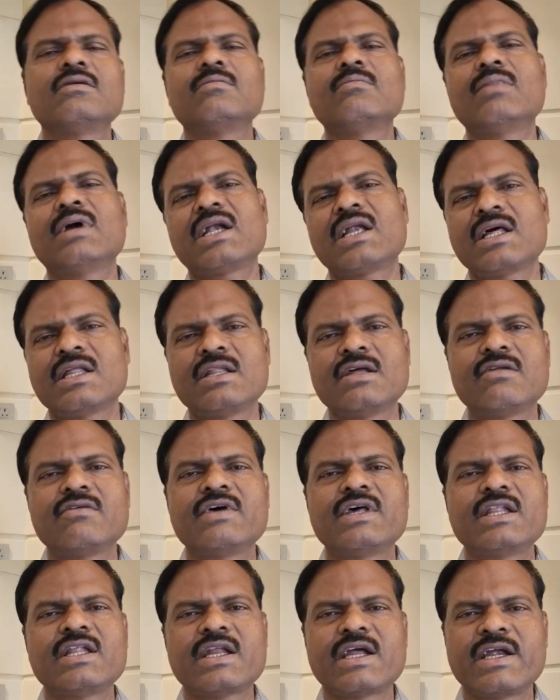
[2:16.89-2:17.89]
but
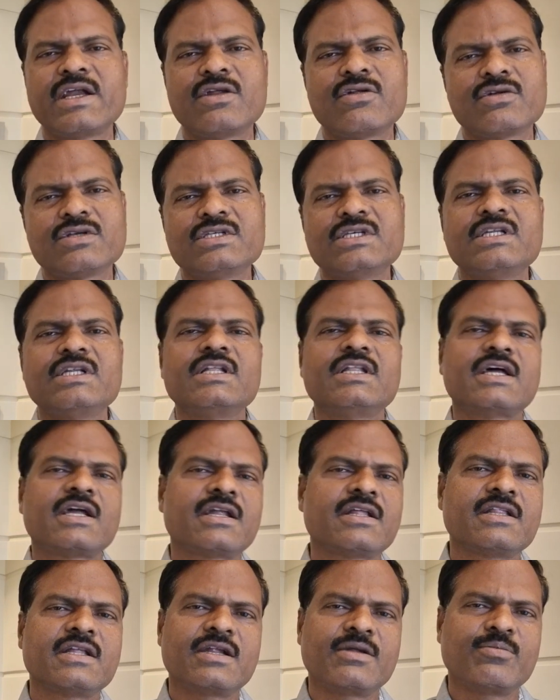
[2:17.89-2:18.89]
otherwise nitrogen is
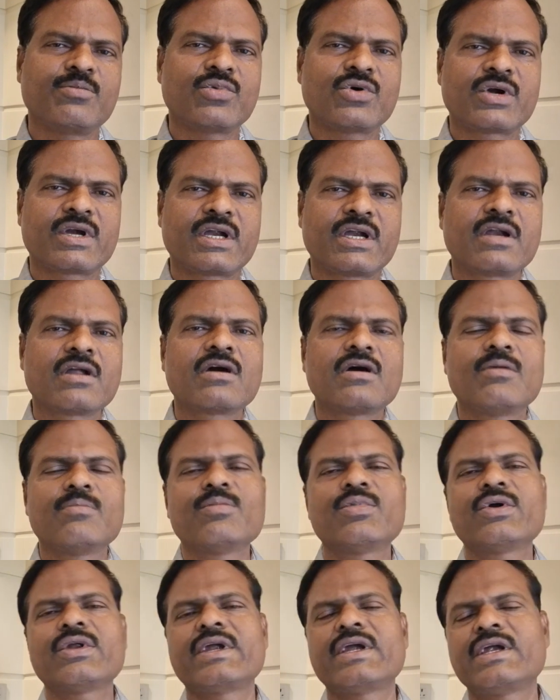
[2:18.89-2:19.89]
another important
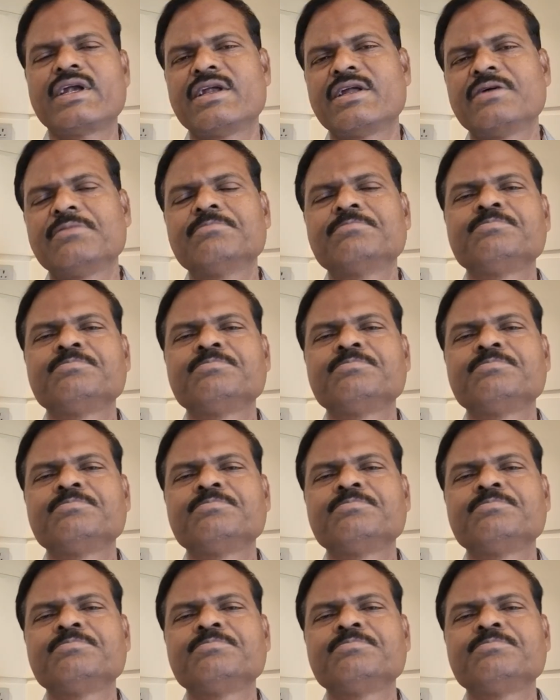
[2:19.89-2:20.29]
component.